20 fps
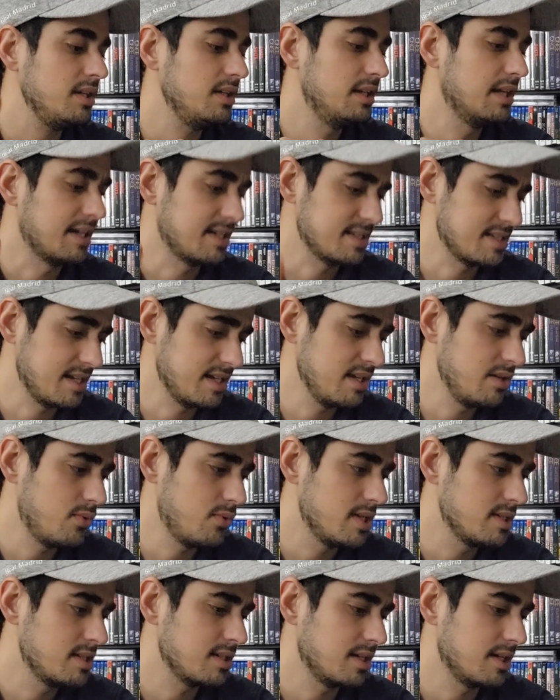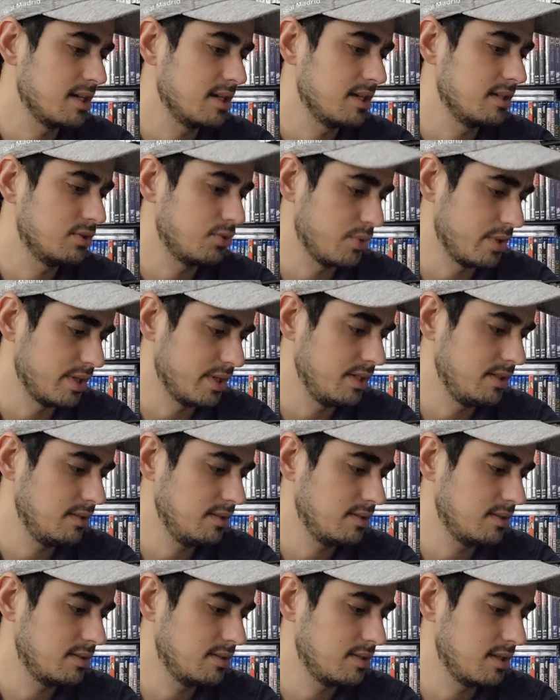like I say it was a uh,
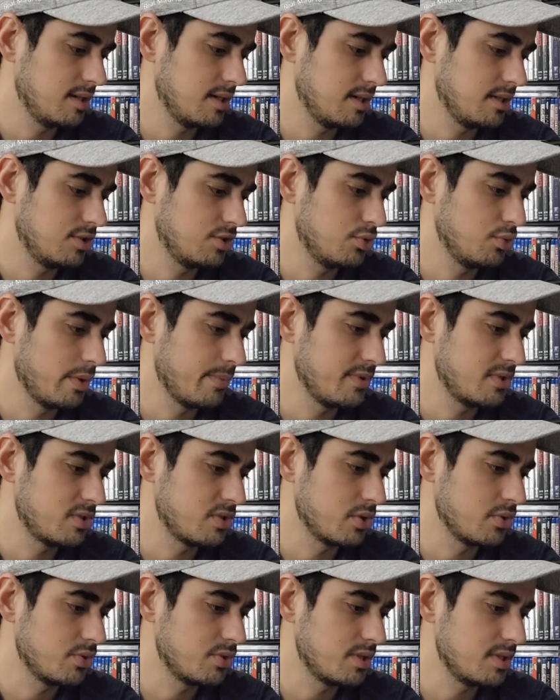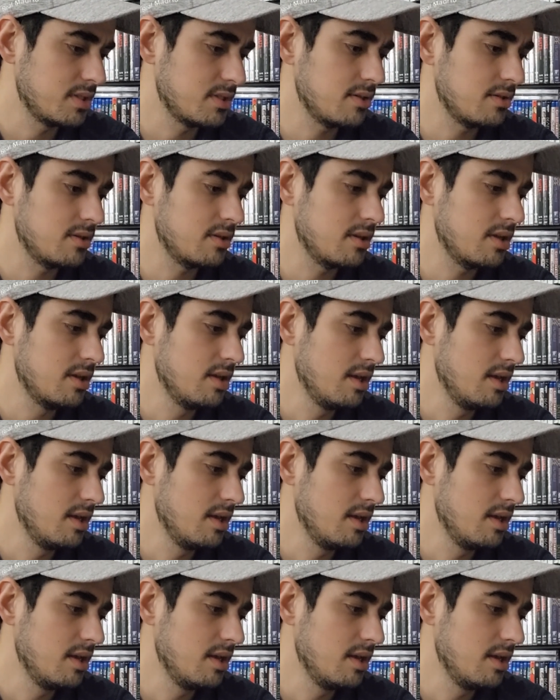22 uh, episode season